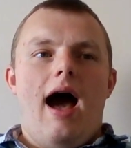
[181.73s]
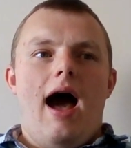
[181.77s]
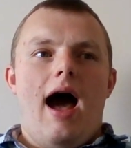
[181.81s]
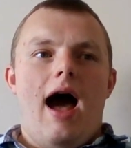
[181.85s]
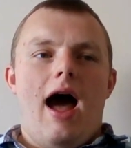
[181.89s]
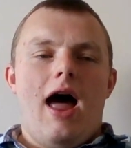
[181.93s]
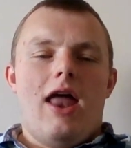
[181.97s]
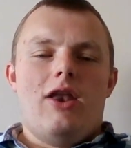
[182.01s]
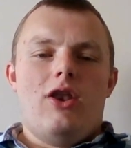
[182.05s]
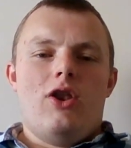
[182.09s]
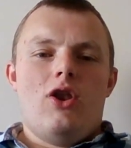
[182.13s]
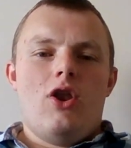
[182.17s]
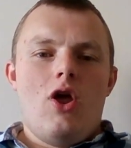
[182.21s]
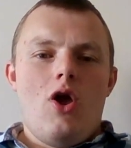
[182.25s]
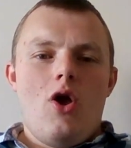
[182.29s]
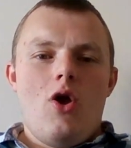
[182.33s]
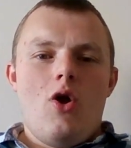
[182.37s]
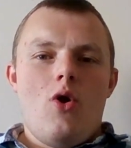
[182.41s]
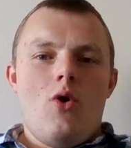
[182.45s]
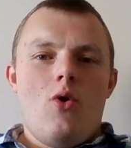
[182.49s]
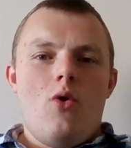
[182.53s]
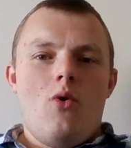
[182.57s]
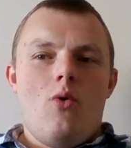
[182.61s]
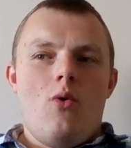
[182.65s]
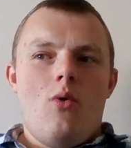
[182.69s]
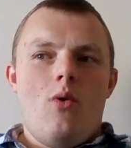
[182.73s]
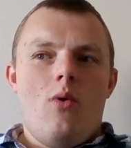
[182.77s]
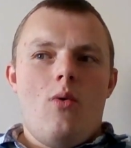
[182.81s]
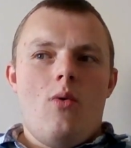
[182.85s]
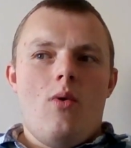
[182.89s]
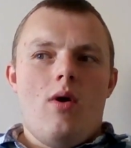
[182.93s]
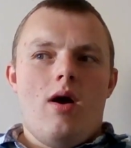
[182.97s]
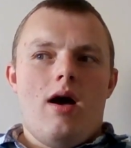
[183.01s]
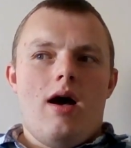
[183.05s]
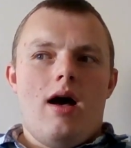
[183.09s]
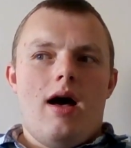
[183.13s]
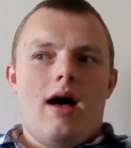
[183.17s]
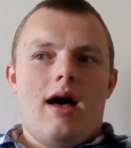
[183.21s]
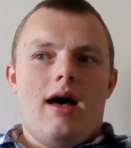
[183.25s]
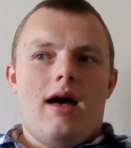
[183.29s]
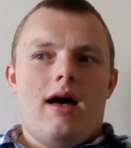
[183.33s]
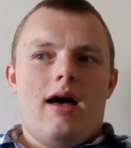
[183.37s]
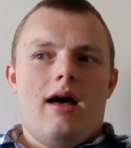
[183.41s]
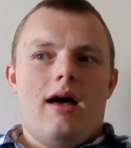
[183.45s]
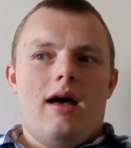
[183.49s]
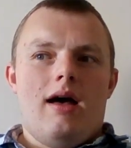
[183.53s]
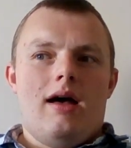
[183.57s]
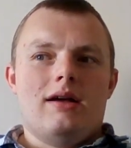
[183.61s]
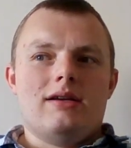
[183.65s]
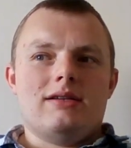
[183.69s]
a new
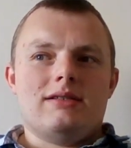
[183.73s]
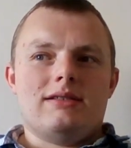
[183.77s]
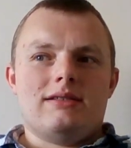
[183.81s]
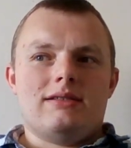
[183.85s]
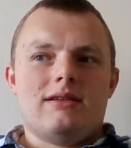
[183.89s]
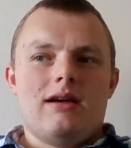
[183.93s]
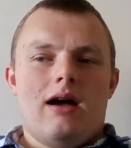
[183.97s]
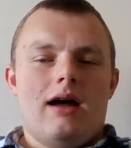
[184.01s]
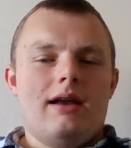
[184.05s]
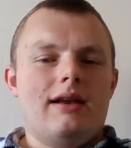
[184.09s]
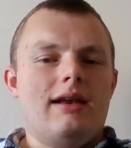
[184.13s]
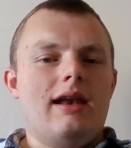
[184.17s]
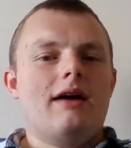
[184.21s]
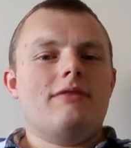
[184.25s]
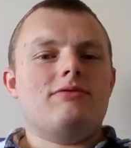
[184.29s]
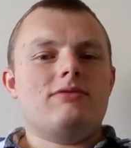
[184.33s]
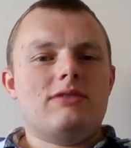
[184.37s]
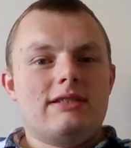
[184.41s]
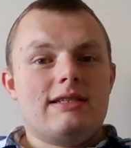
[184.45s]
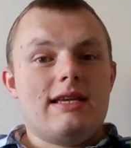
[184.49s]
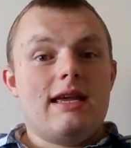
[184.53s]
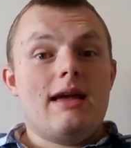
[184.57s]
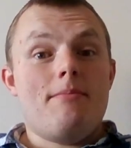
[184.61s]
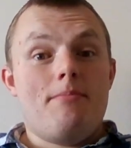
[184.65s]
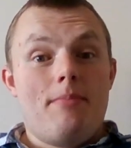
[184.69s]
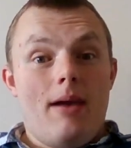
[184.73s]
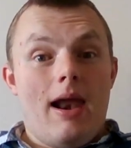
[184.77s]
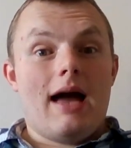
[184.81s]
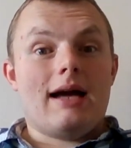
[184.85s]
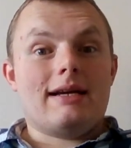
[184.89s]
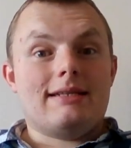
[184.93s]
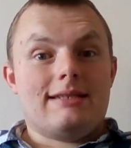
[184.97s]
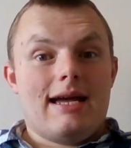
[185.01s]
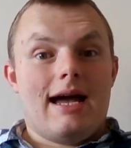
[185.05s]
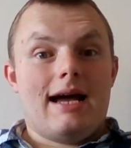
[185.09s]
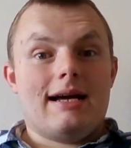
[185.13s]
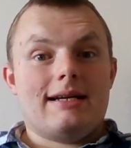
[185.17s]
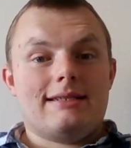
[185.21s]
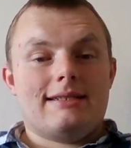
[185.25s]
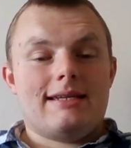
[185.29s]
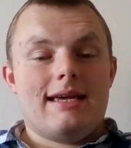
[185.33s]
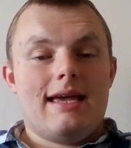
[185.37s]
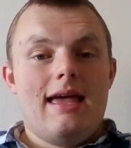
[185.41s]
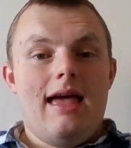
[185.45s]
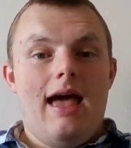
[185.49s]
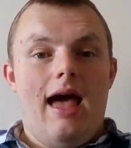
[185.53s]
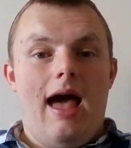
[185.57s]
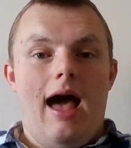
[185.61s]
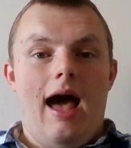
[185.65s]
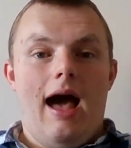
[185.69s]
I'd love to see a black
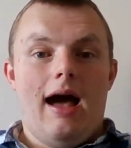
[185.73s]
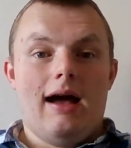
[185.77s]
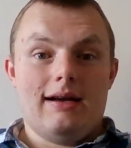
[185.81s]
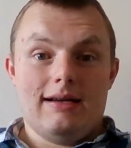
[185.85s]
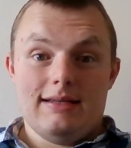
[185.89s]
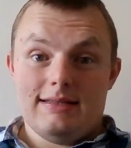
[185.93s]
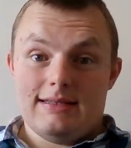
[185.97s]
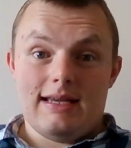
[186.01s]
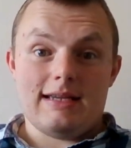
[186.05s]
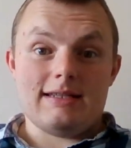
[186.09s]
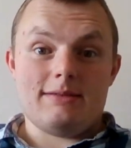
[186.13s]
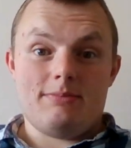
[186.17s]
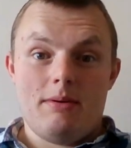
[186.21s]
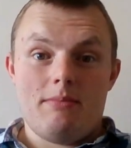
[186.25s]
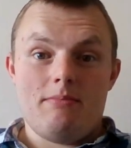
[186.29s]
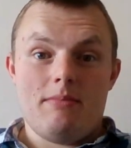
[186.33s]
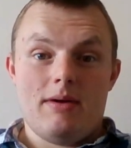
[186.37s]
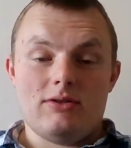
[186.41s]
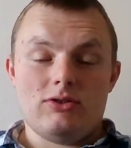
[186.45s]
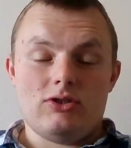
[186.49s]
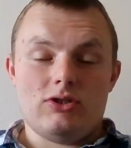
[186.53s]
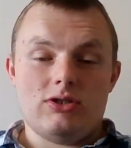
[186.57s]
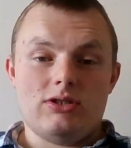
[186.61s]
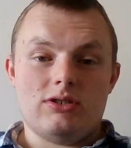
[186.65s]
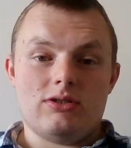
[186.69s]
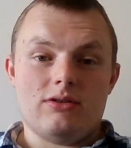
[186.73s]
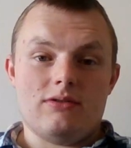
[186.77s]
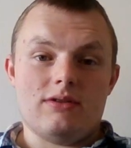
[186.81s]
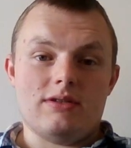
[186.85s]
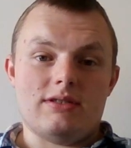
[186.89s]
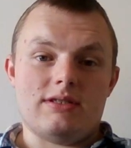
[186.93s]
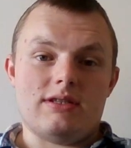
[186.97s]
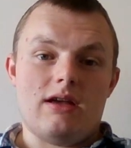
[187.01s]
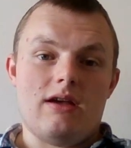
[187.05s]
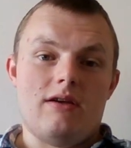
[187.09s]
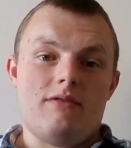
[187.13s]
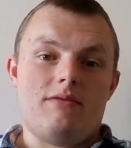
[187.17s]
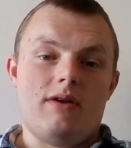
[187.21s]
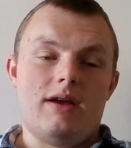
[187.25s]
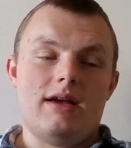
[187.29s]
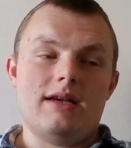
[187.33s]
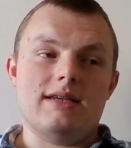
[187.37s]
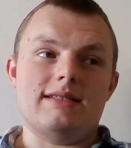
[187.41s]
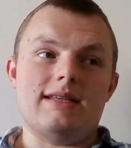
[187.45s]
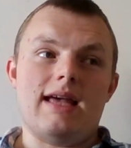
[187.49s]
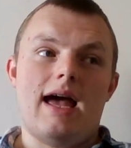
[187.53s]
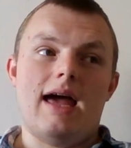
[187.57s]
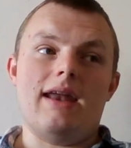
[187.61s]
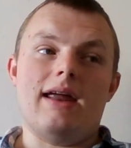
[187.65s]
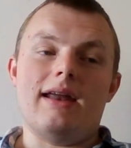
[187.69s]
taxi, because that's been mentioned on the
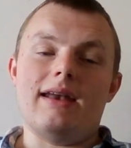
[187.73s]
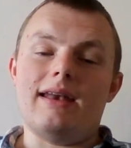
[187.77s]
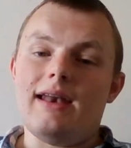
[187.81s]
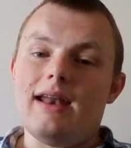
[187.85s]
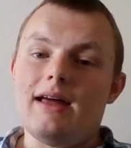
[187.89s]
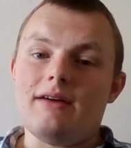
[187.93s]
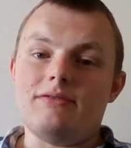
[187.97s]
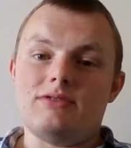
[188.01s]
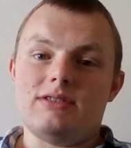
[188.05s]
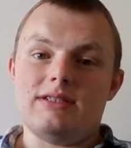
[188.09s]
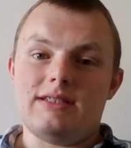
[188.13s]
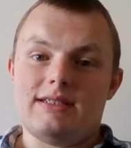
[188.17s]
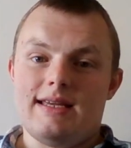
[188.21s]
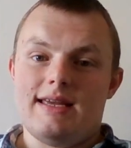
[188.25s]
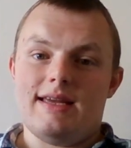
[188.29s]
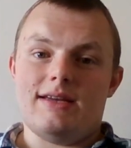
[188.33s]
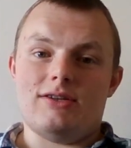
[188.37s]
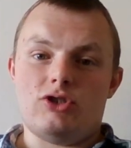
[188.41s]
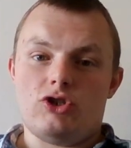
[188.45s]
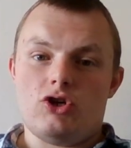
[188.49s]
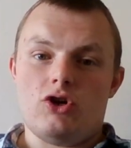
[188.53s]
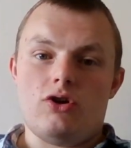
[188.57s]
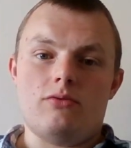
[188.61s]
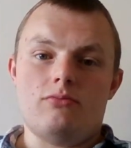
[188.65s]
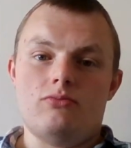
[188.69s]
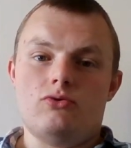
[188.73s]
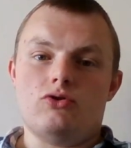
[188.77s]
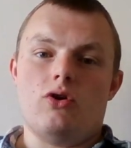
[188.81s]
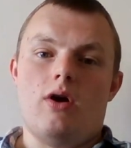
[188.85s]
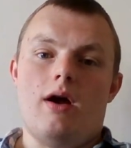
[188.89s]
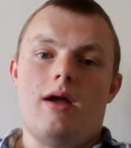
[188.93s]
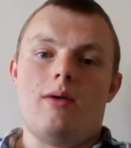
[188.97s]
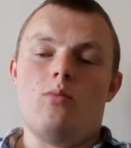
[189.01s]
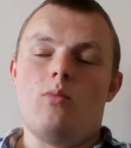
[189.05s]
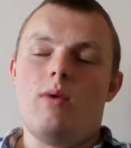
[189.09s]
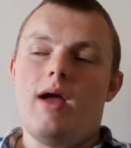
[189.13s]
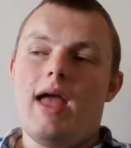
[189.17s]
surveys, and I'd love to see a tube train.